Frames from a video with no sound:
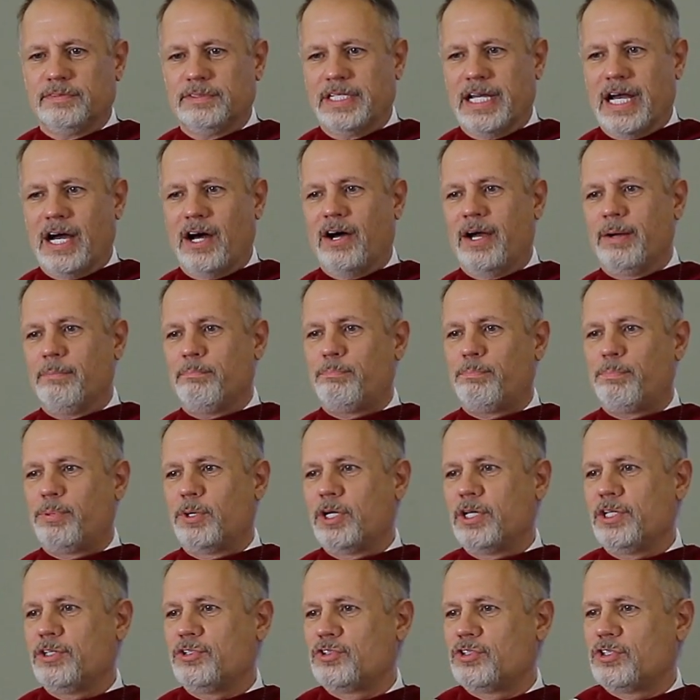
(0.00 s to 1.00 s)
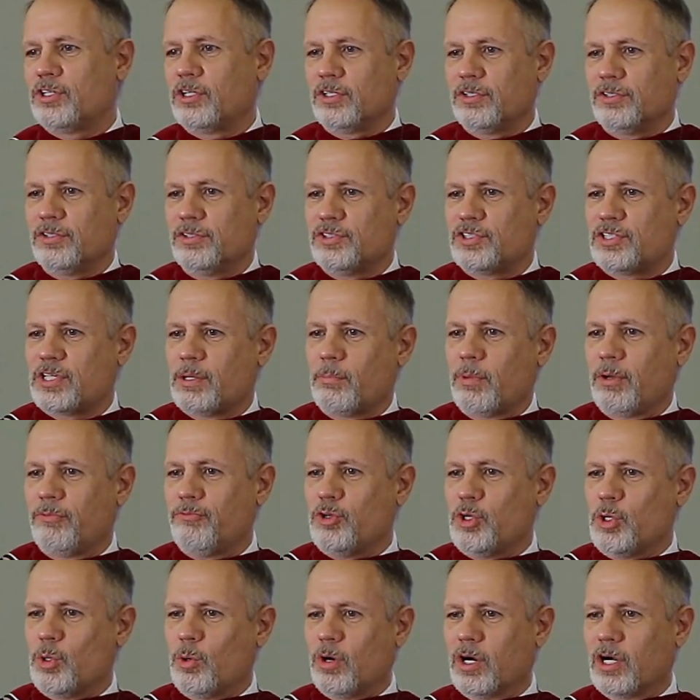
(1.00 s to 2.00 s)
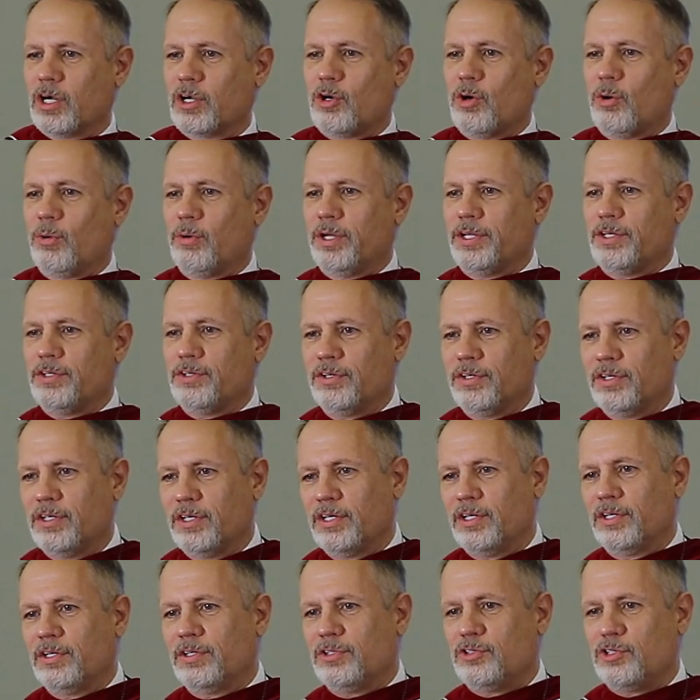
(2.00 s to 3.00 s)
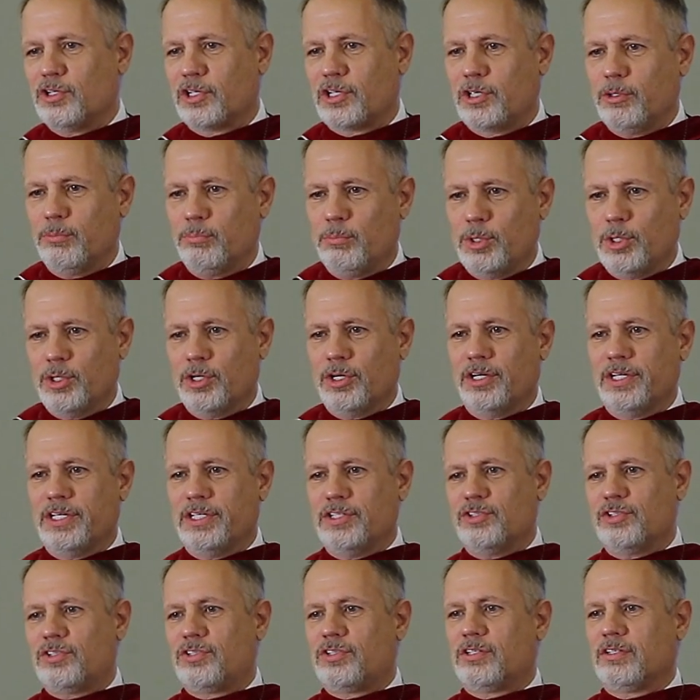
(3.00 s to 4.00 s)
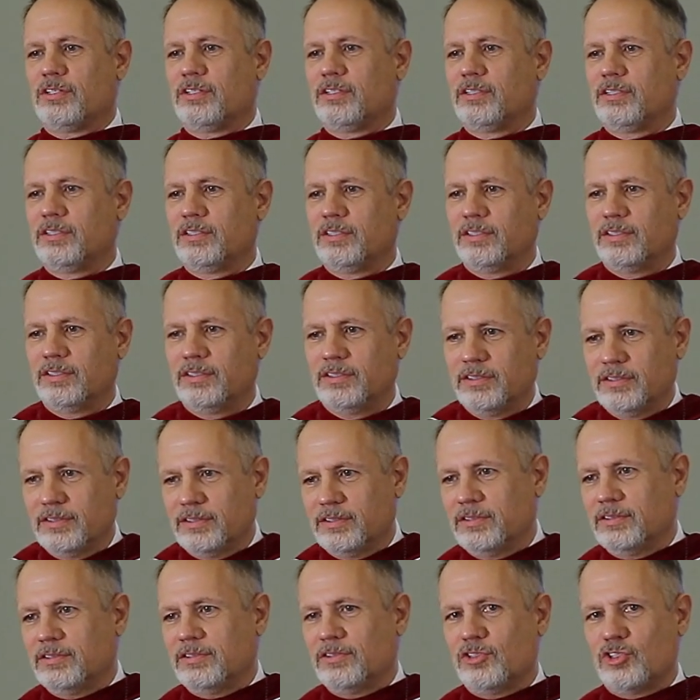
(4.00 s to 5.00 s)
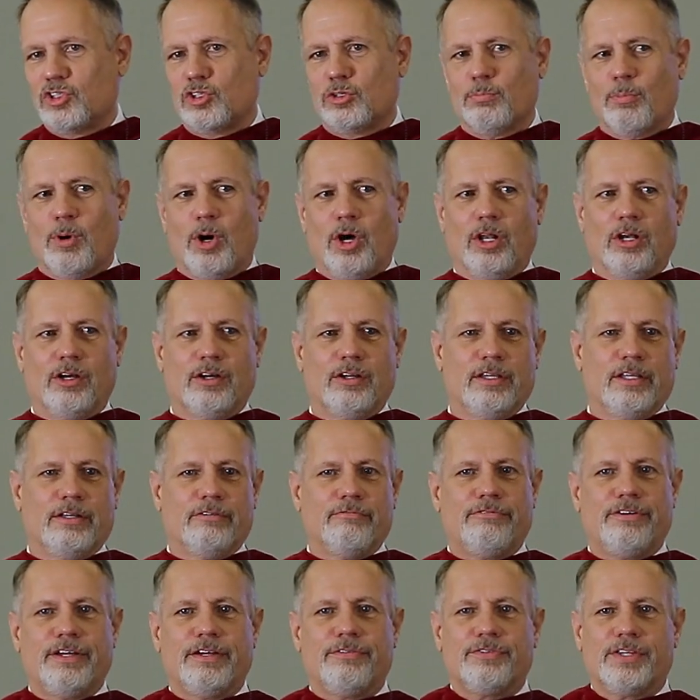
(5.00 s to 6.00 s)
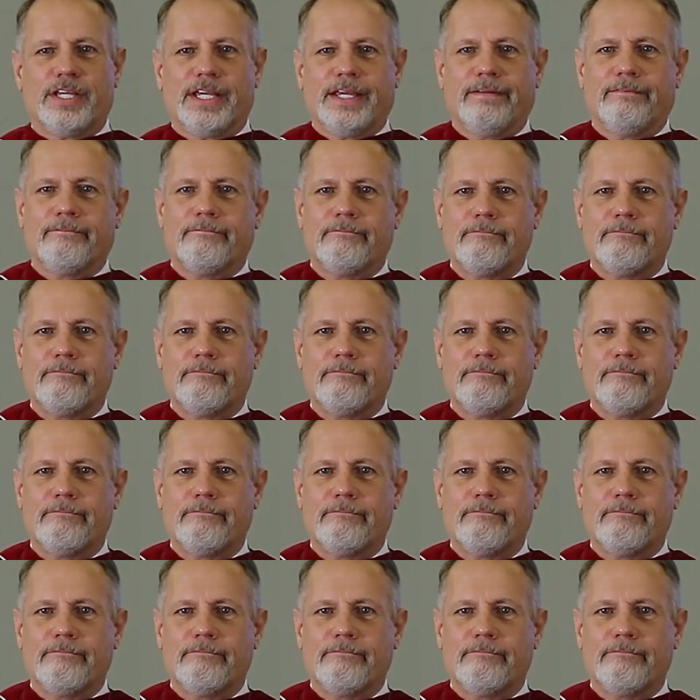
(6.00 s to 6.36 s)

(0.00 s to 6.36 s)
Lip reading: Now, I'm pretty certain some of you are going to communities smaller than 50.